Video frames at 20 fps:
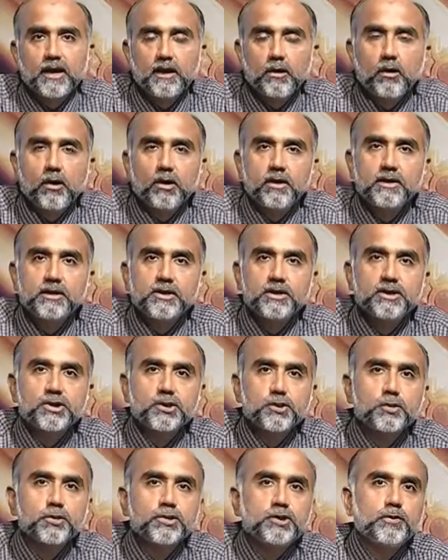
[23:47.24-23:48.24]
All the
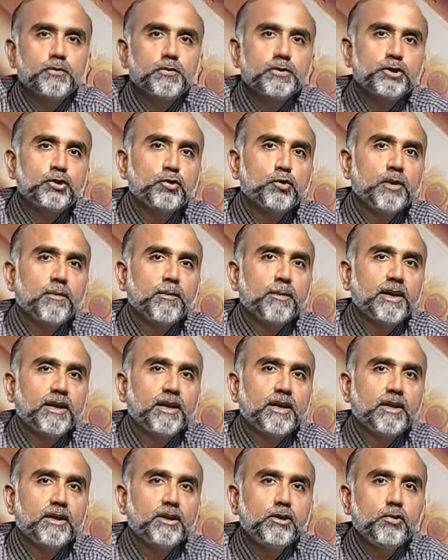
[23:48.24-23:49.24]
resources which you are
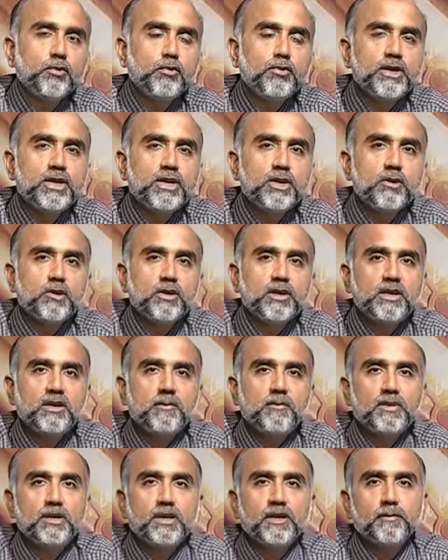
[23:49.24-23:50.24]
making, you need to
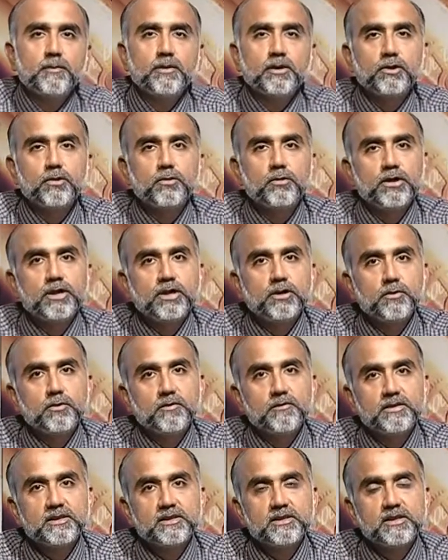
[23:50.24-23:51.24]
keep them, you need to
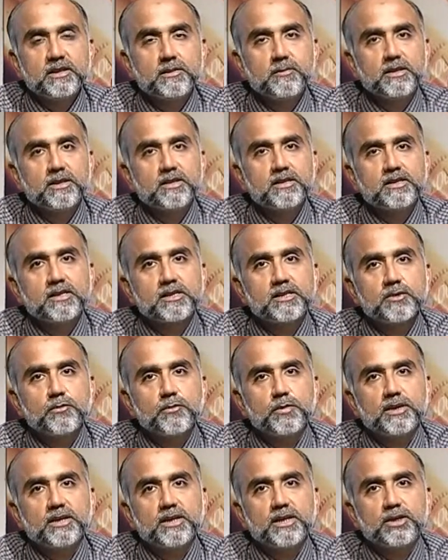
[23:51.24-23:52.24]
invest them in such a
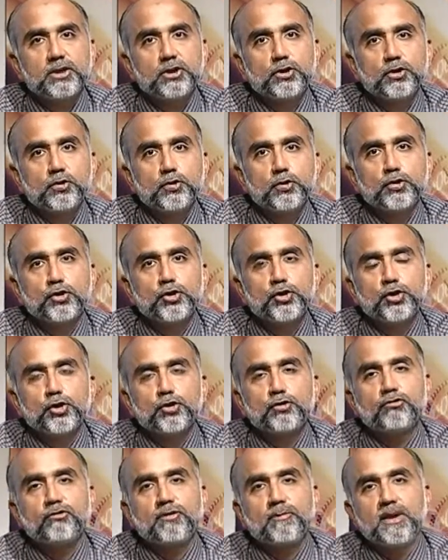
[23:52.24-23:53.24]
way that you
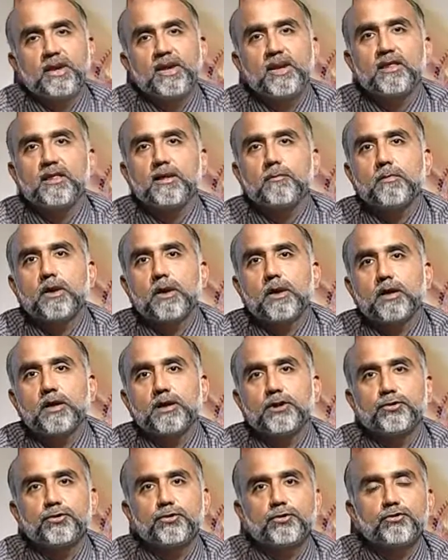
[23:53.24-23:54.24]
should remain in the market,
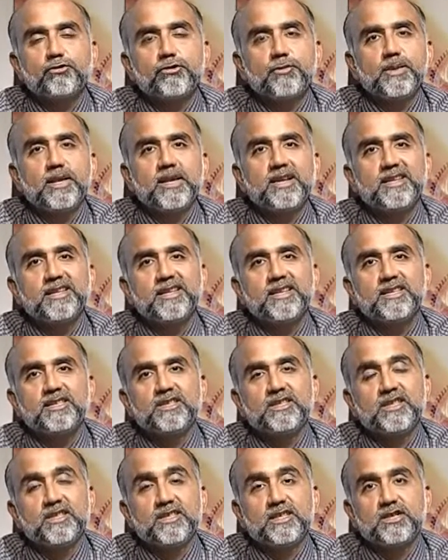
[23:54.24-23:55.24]
you should remain in the
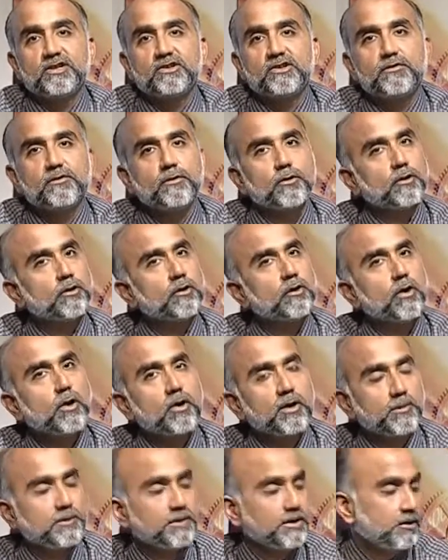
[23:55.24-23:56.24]
industry for a
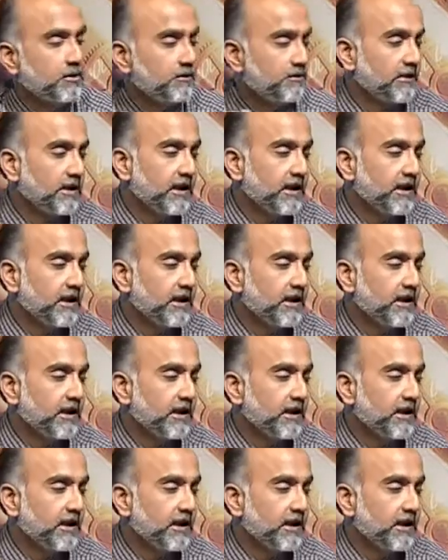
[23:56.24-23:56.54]
longer period of